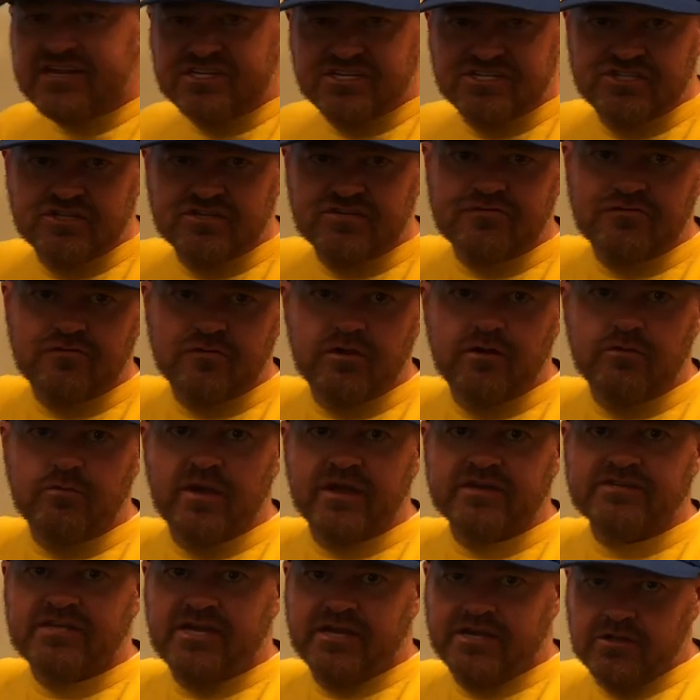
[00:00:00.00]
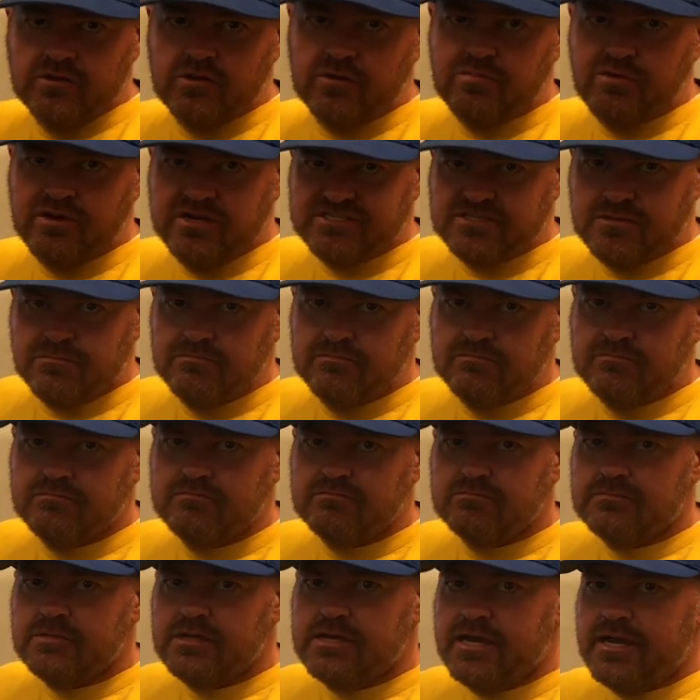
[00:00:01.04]
just for a rectangular prism,
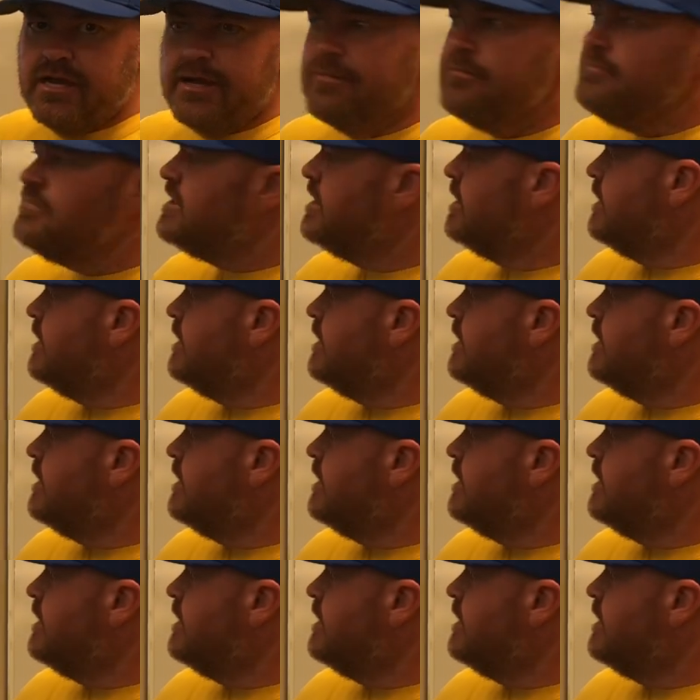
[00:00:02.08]
okay?